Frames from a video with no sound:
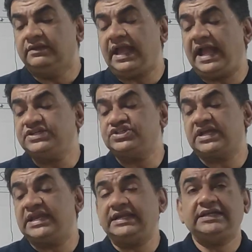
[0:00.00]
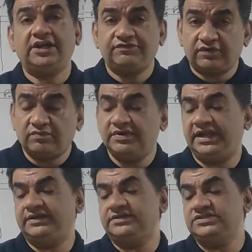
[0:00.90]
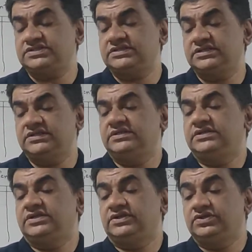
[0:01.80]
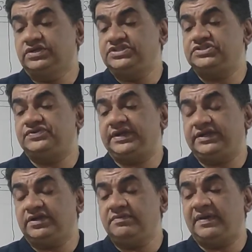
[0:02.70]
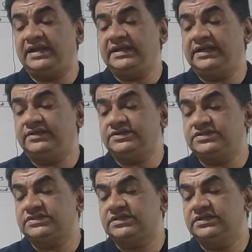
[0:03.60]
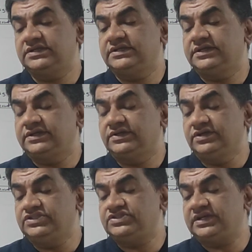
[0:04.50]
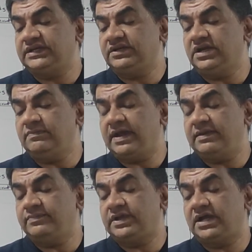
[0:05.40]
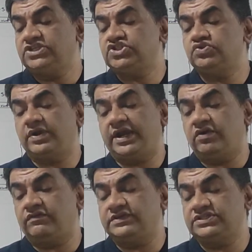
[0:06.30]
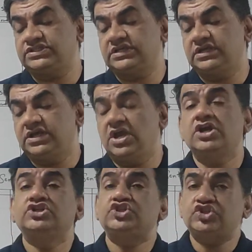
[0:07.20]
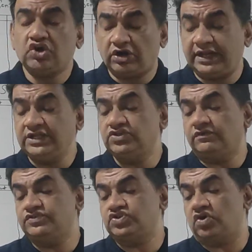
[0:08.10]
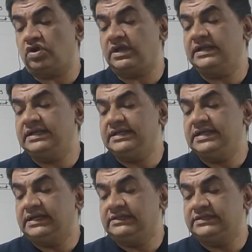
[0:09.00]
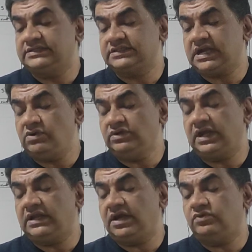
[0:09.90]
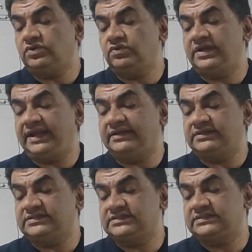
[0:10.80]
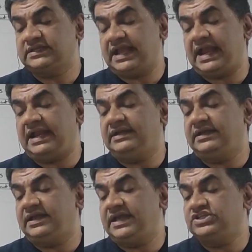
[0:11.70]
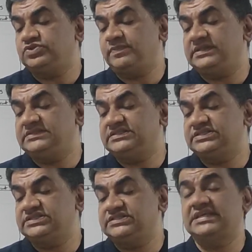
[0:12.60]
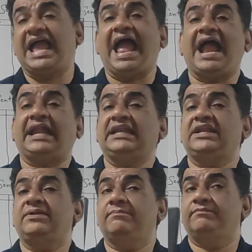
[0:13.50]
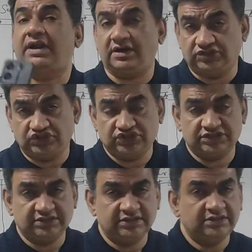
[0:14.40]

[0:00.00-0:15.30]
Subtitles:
Cash collected from debtors. Goods returned by debtors. Goods returned by branch to head office. Shortage of stock. Discount allowed to debtors and expenses at branch.